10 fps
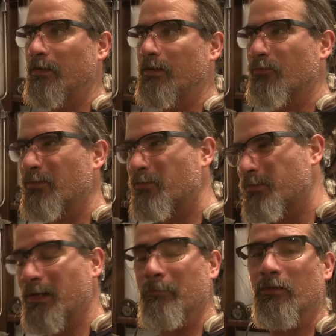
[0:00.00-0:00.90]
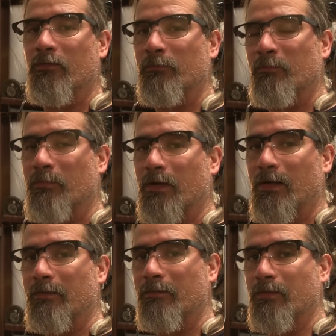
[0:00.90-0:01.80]
It was a little time consuming,
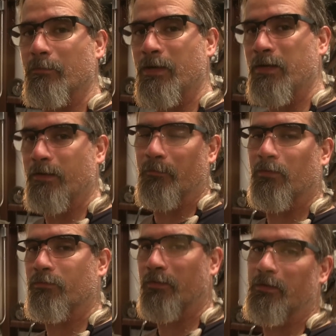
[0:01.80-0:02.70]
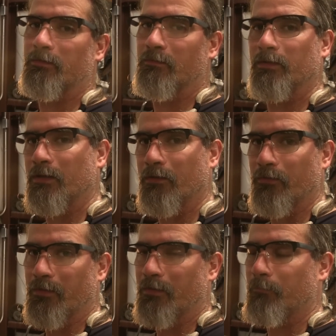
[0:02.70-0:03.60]
but the paint came off relatively
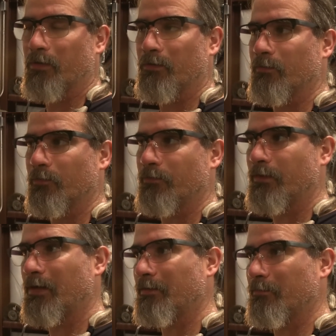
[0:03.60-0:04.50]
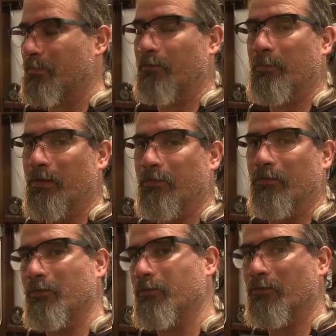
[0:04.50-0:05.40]
easy. Apparently was not the best paint
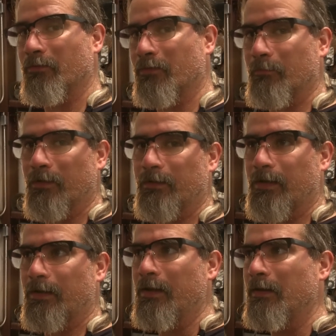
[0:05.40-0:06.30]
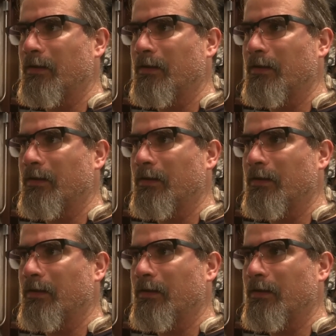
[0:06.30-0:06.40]
to use on something like that.